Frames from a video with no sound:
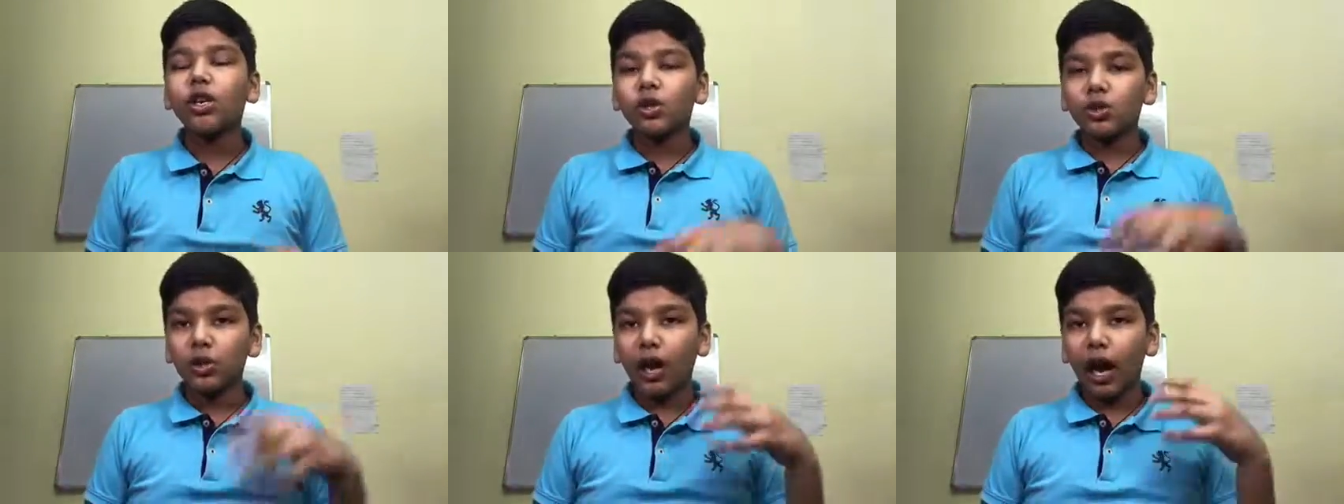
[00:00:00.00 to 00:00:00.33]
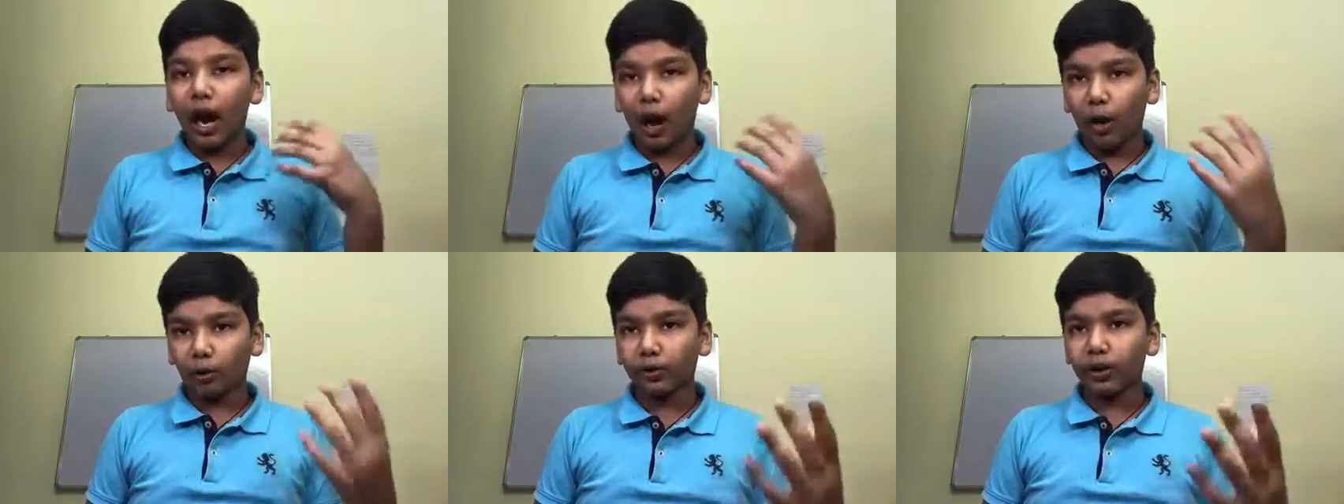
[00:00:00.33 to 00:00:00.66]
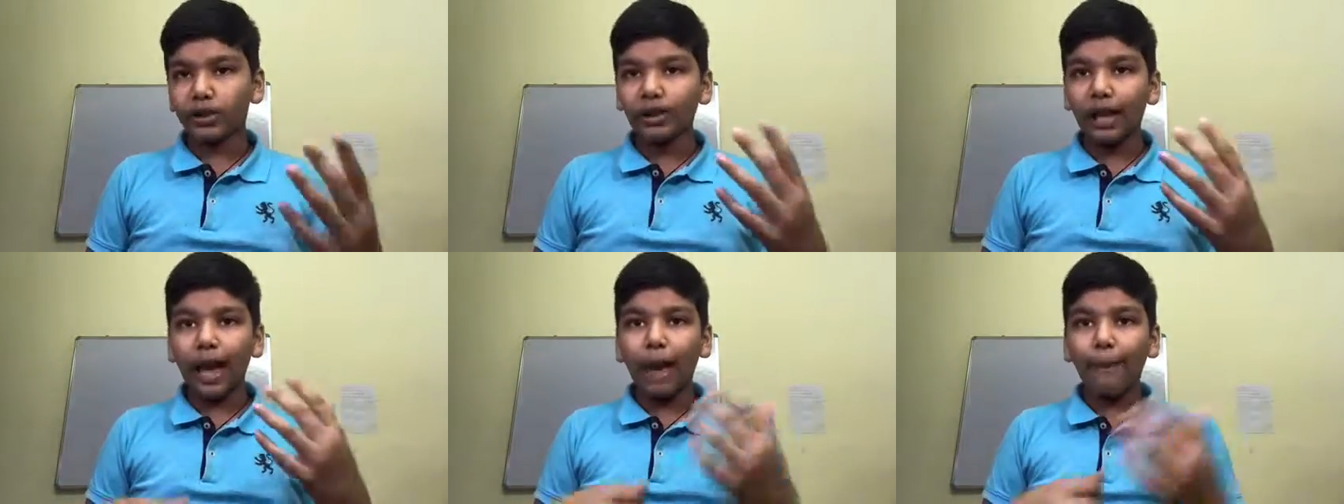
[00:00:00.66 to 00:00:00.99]
So how
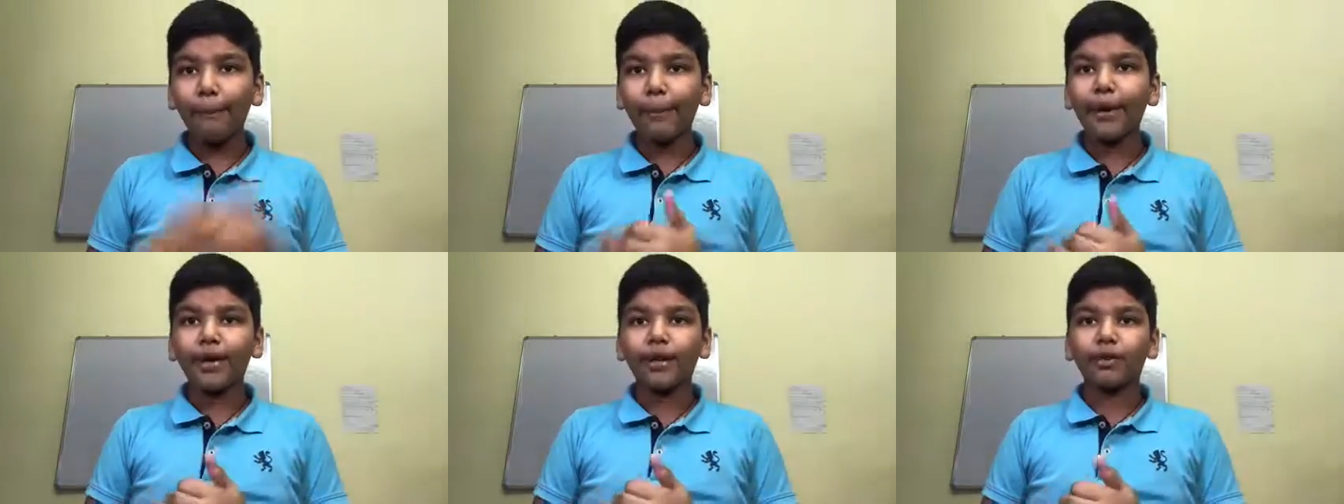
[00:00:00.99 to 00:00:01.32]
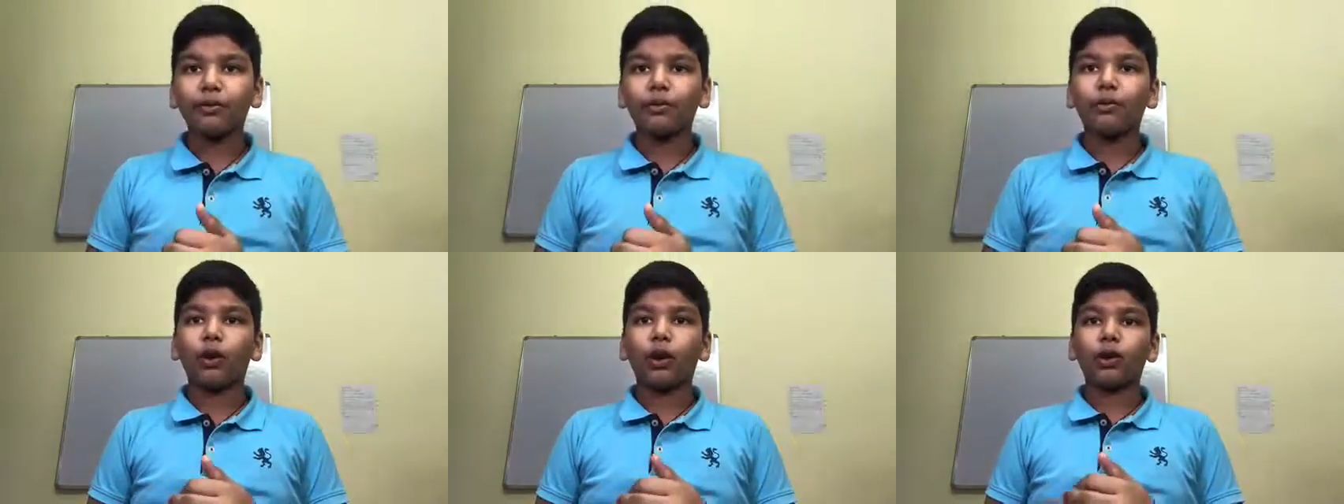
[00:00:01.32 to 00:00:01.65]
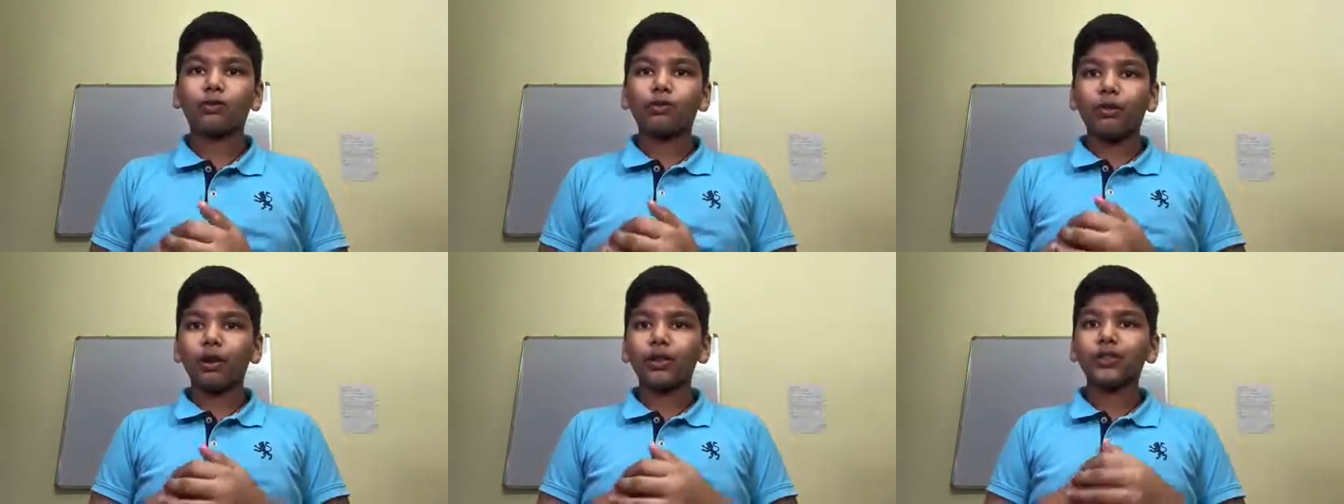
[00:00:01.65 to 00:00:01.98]
this happened?
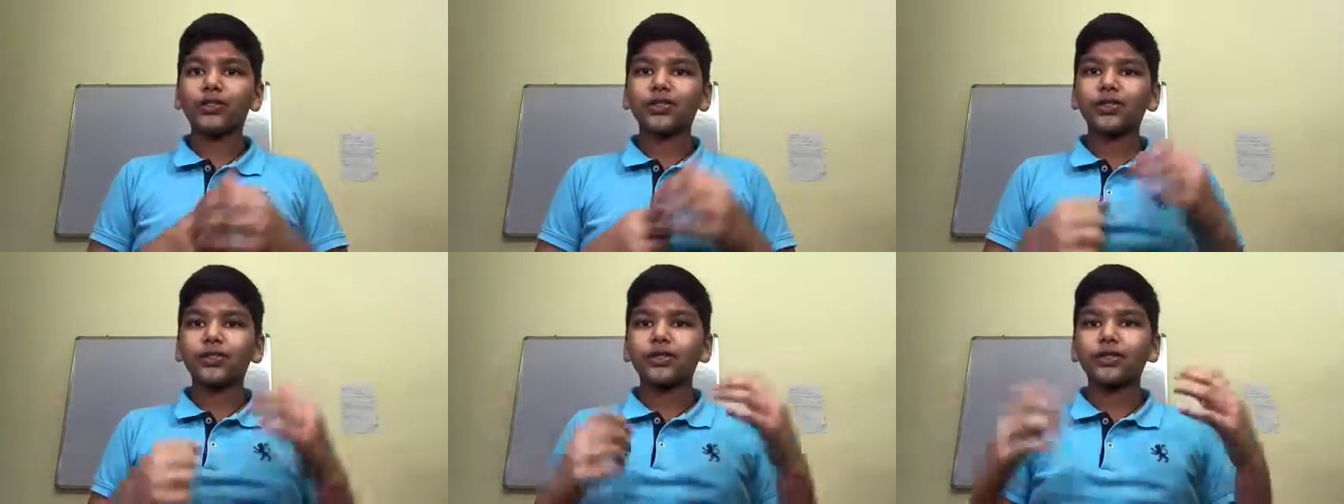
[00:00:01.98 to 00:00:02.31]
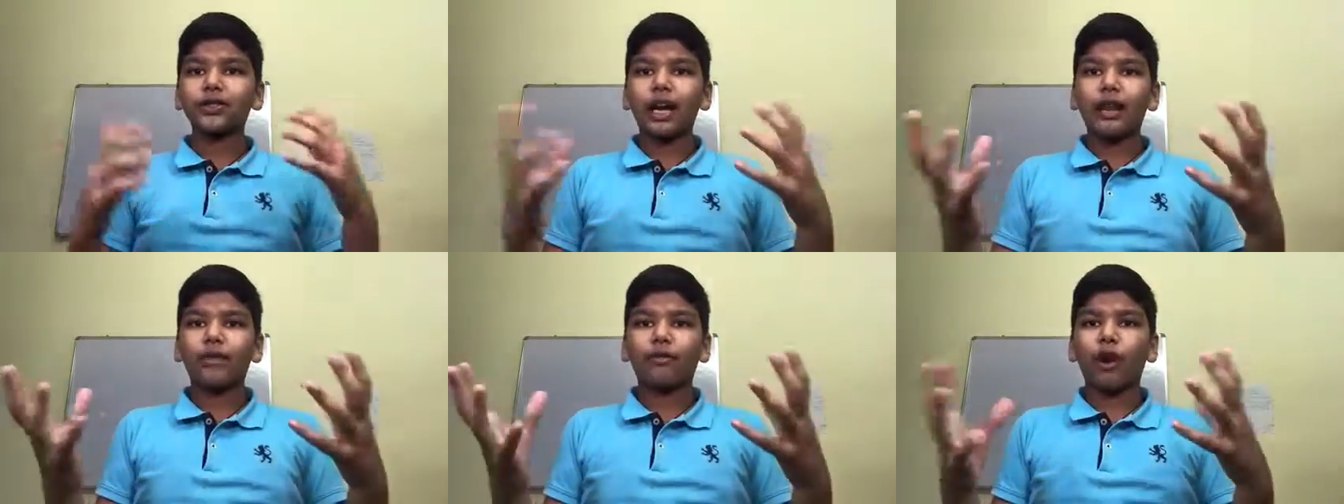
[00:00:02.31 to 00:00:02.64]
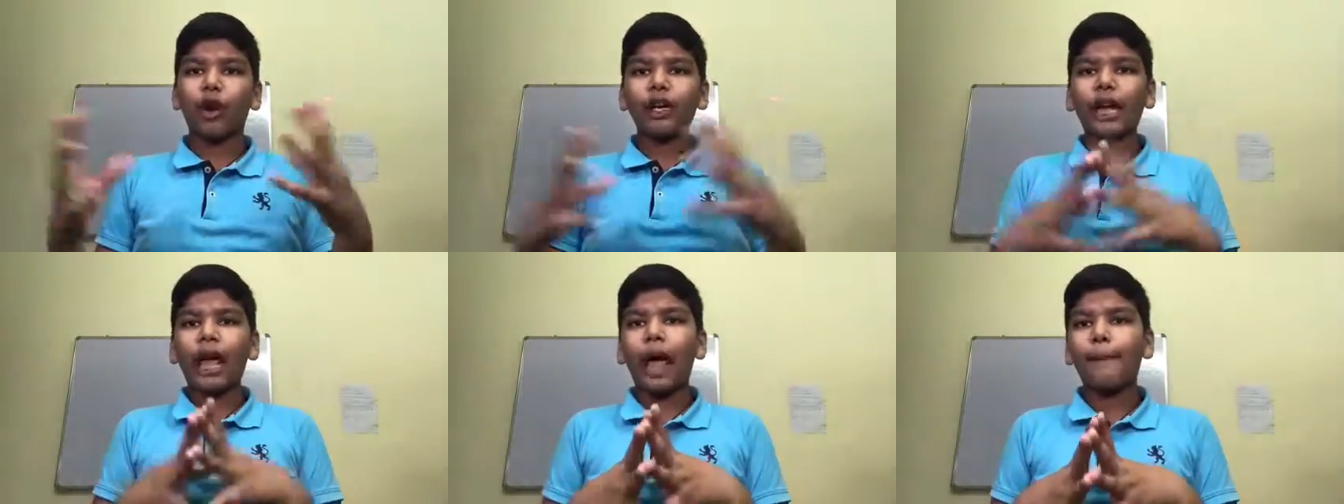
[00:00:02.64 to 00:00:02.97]

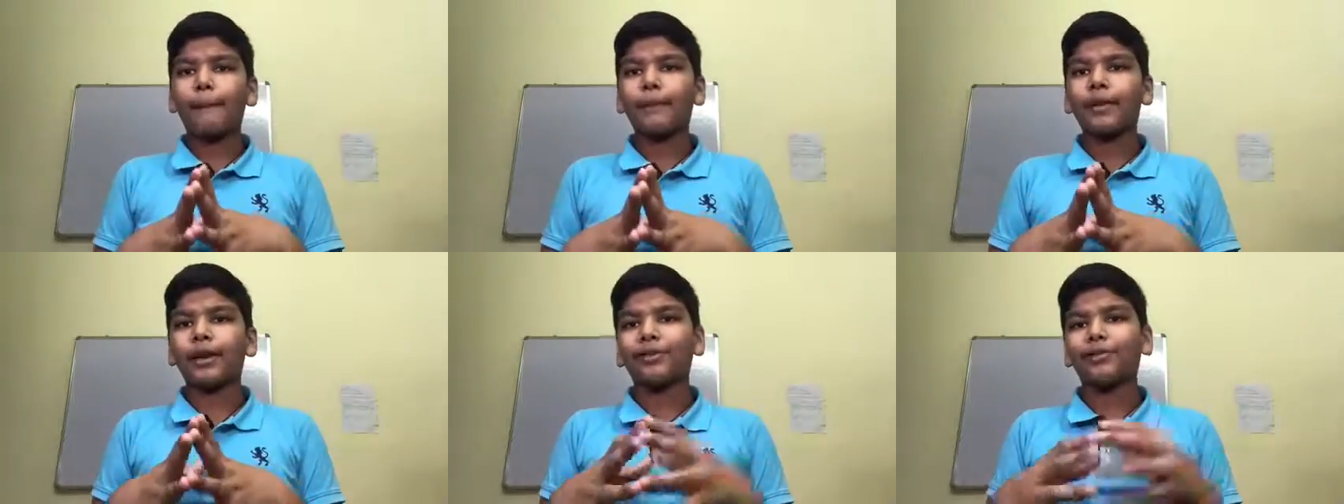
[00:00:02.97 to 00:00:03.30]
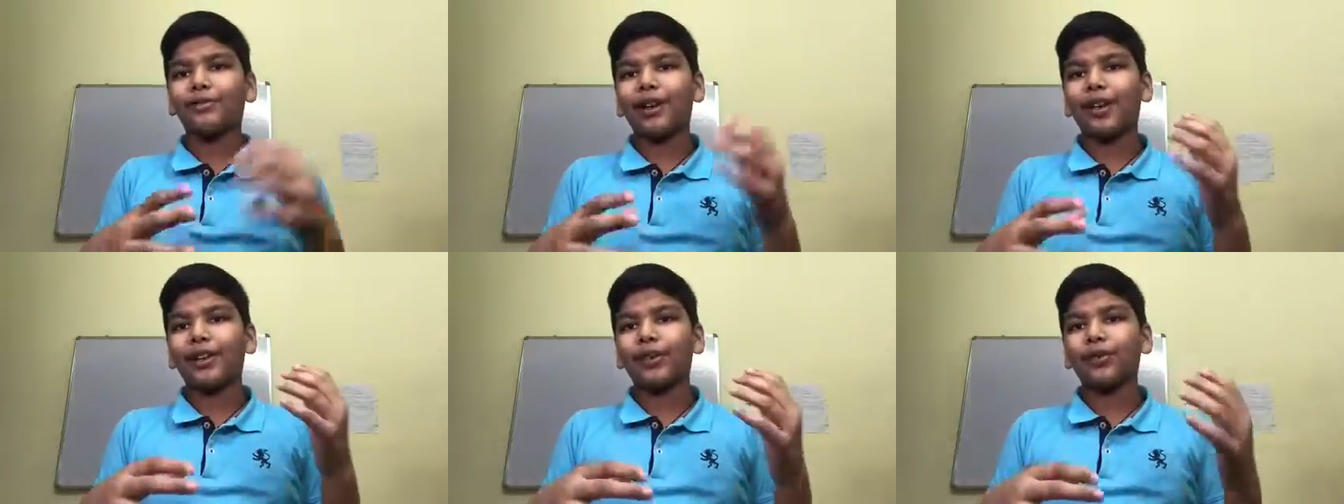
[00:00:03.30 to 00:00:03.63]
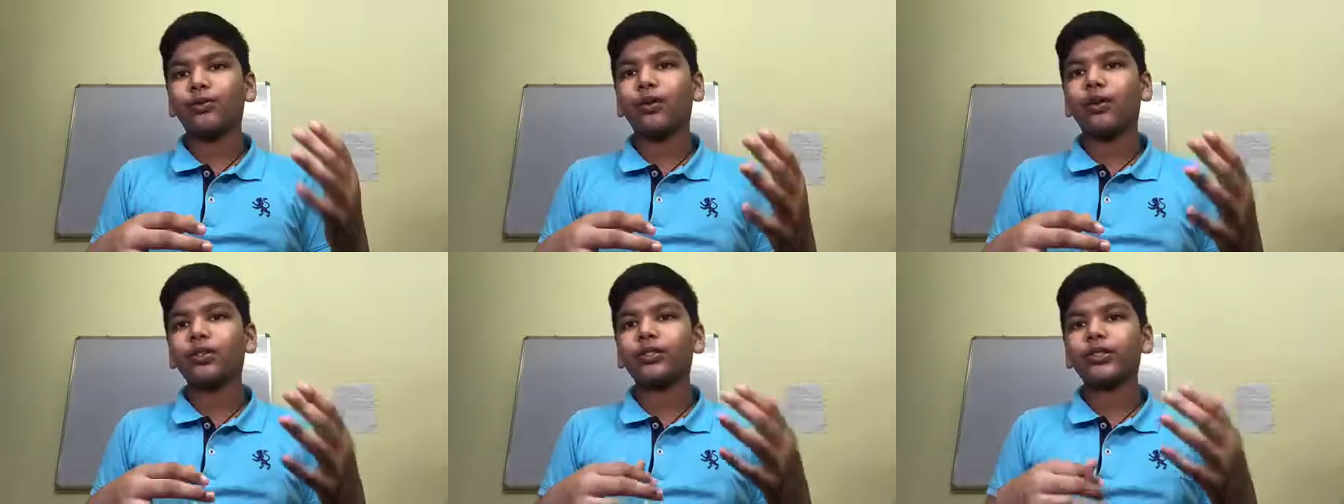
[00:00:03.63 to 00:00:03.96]
What happened when
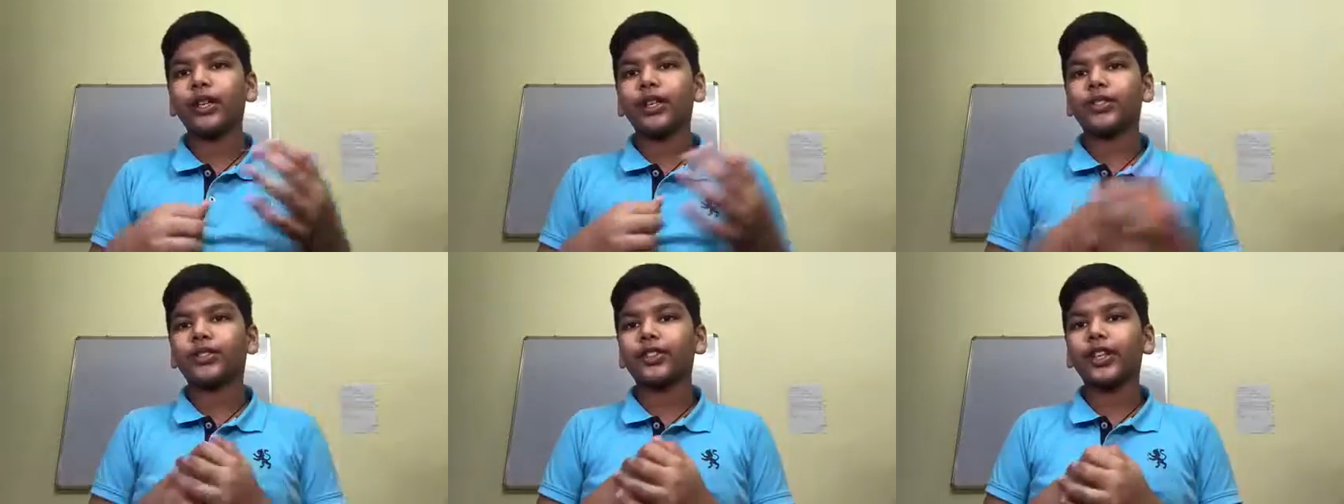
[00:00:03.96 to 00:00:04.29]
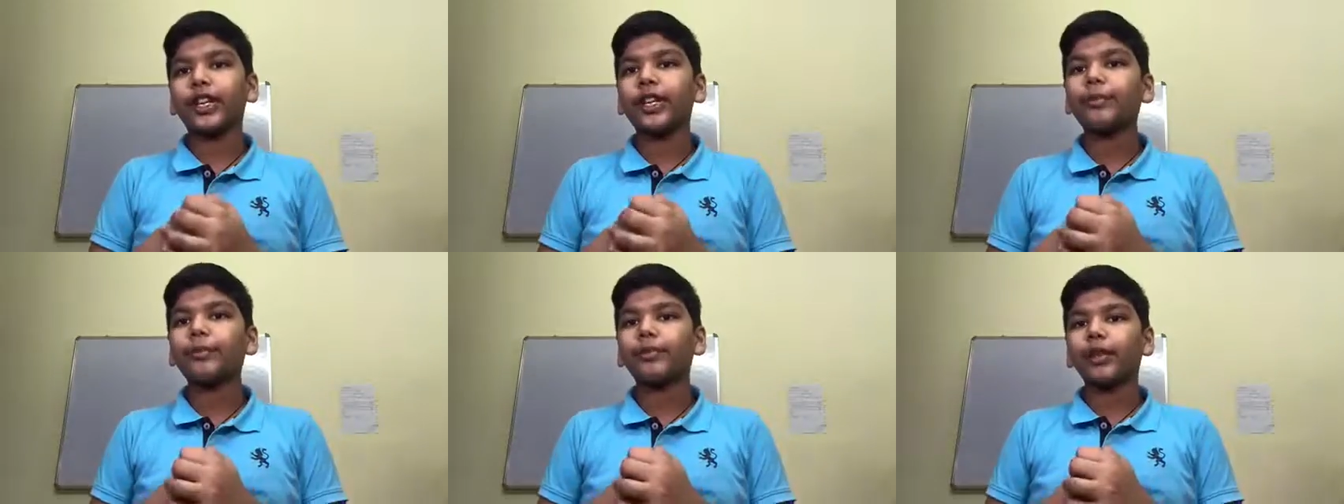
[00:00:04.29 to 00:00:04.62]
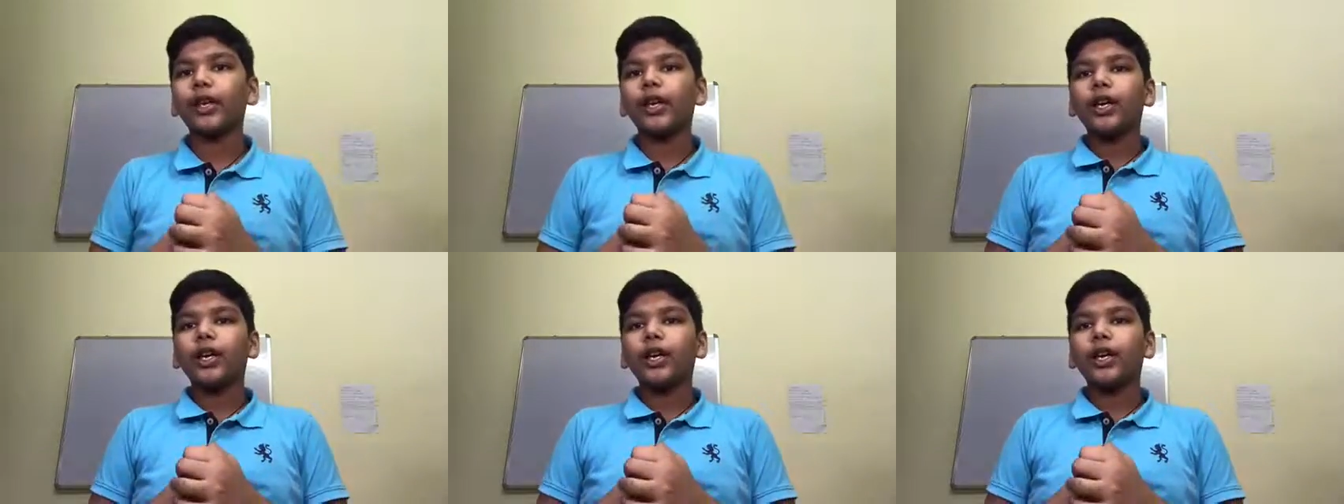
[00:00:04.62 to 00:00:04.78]
you was asleep?